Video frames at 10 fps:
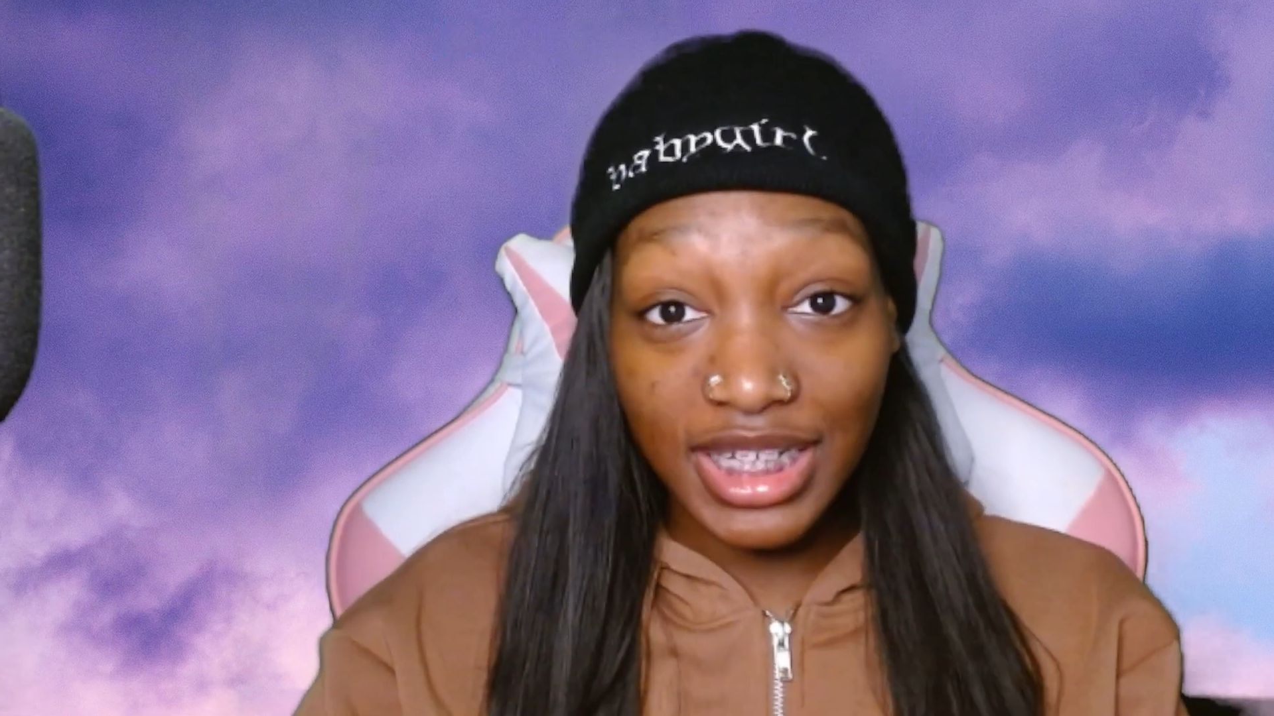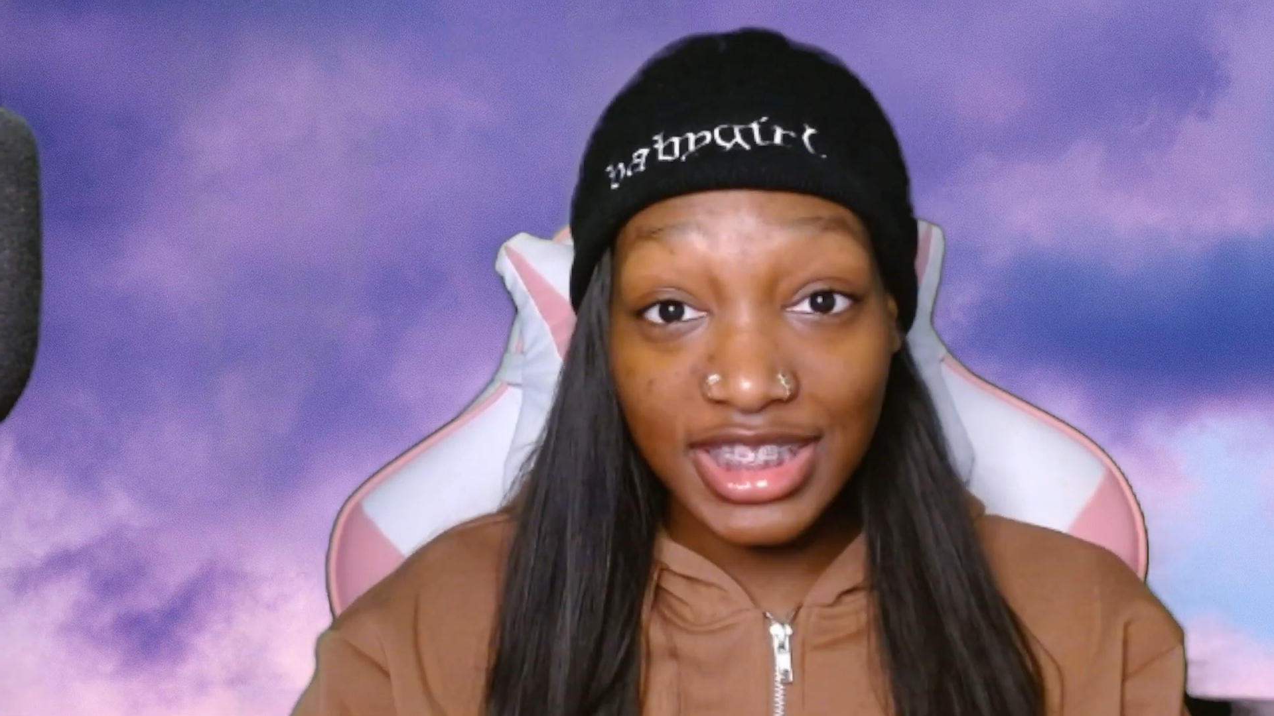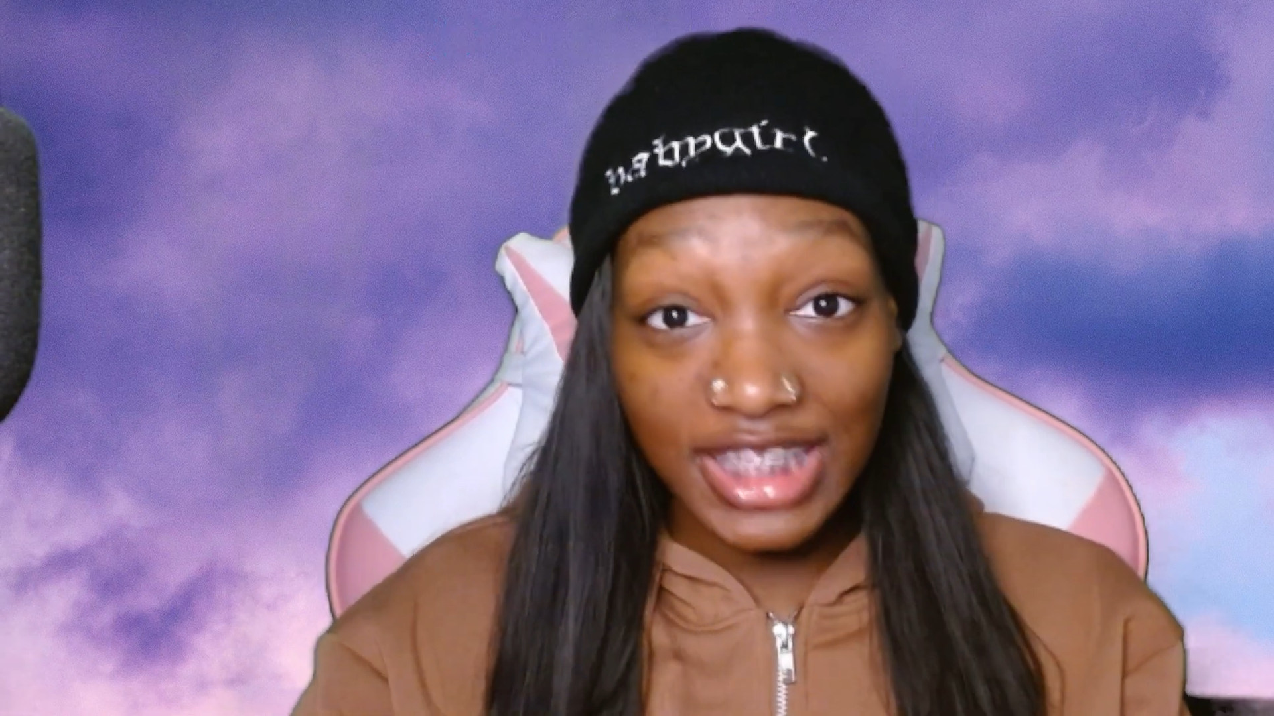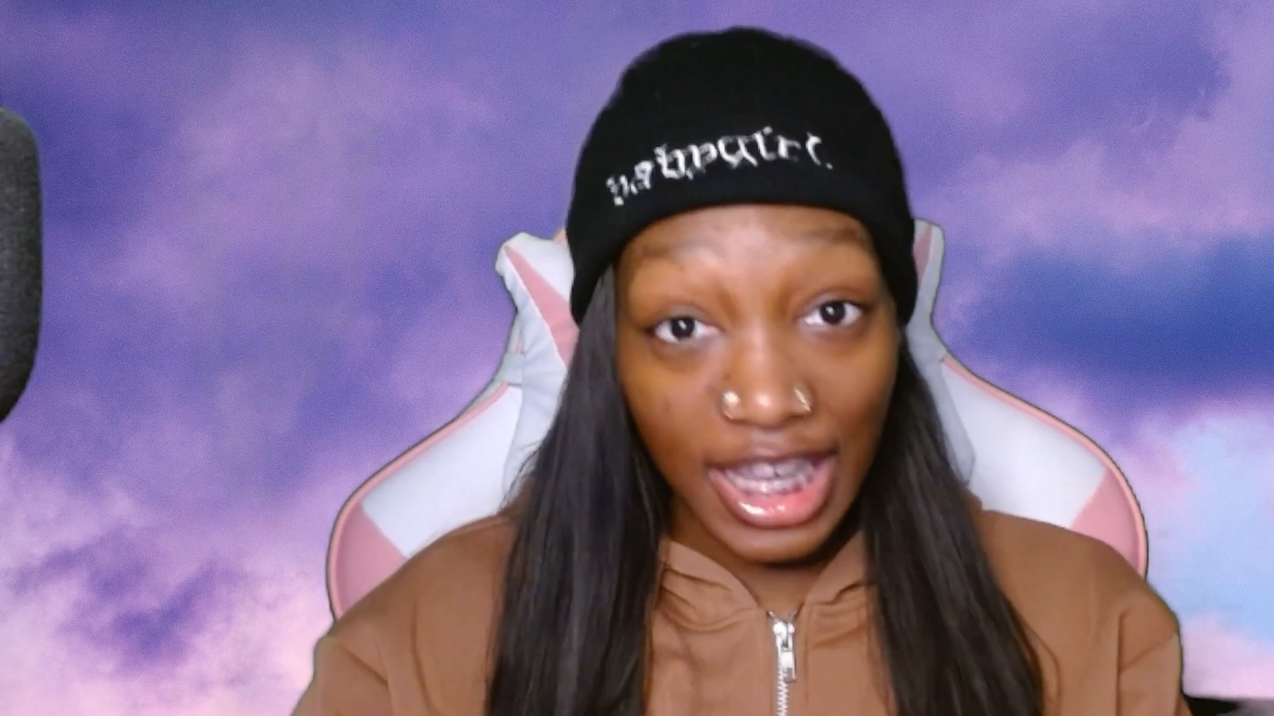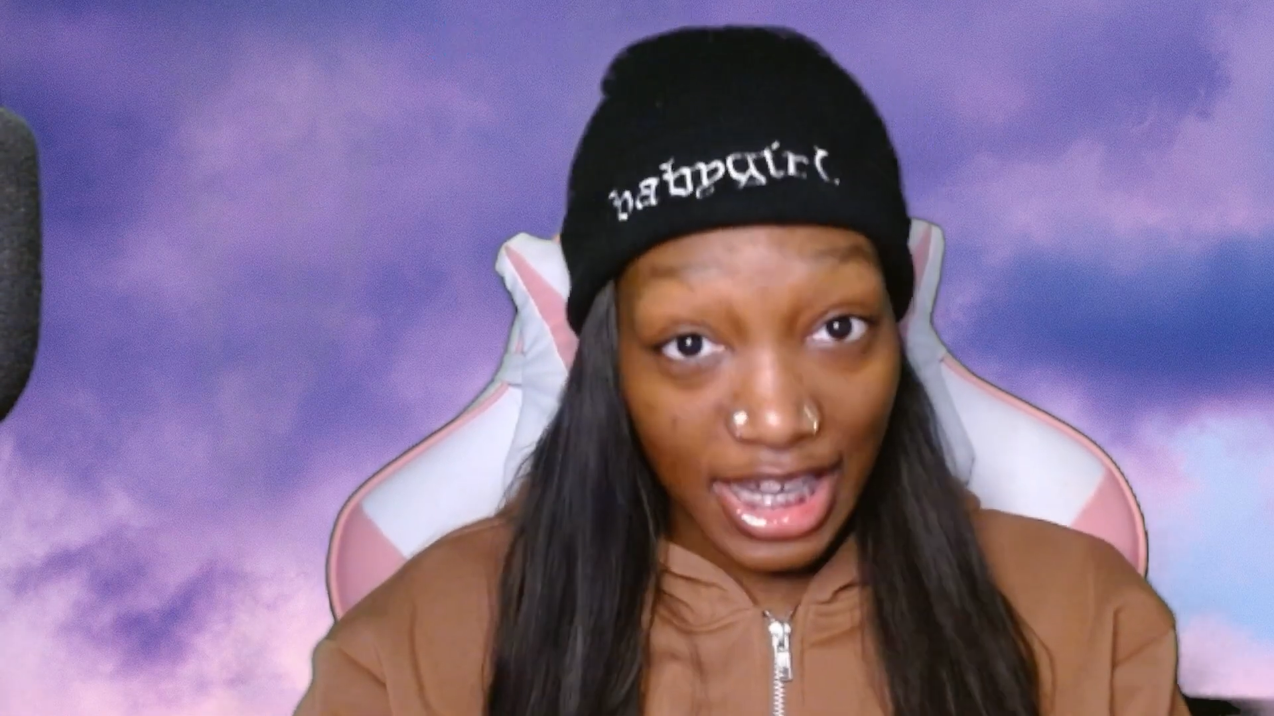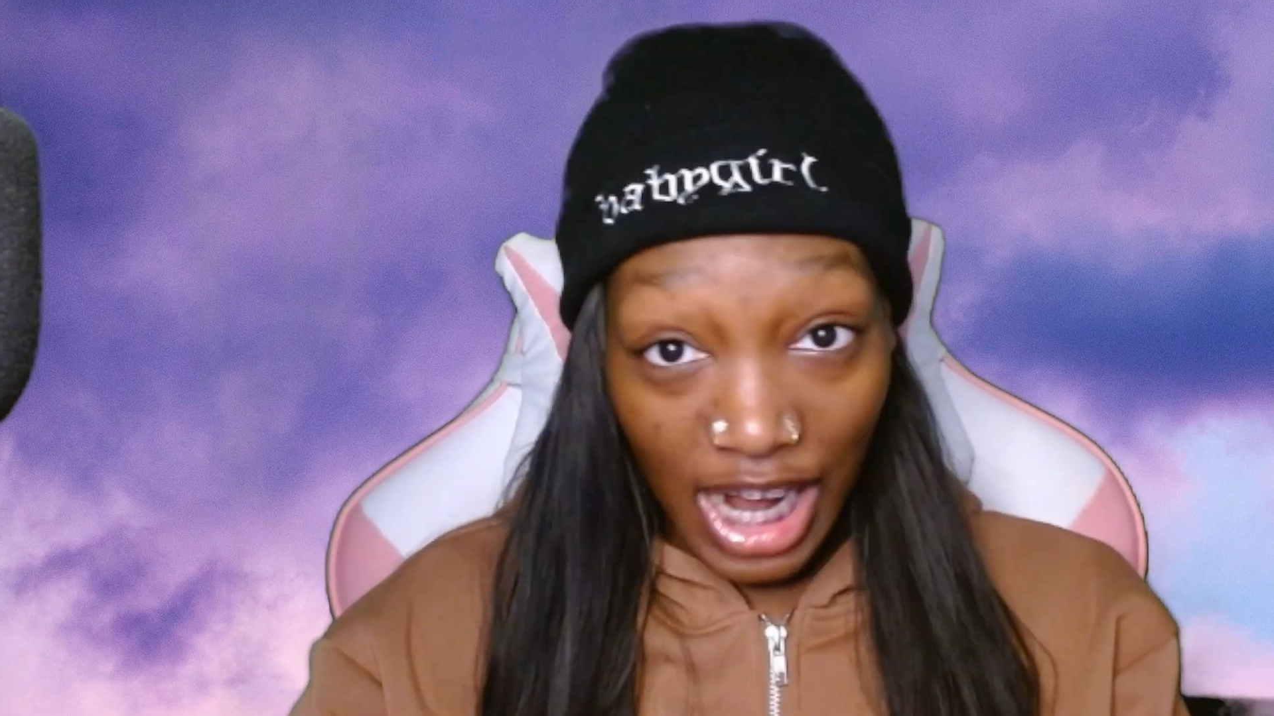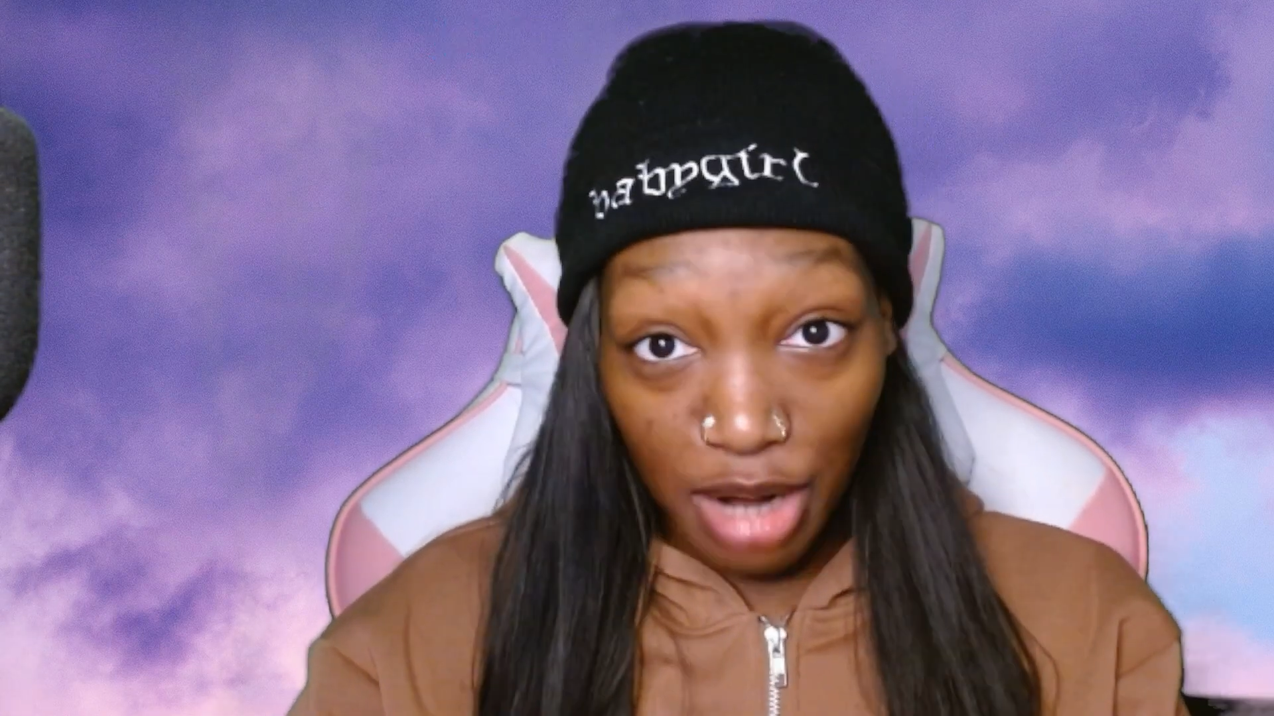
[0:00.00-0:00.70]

a second,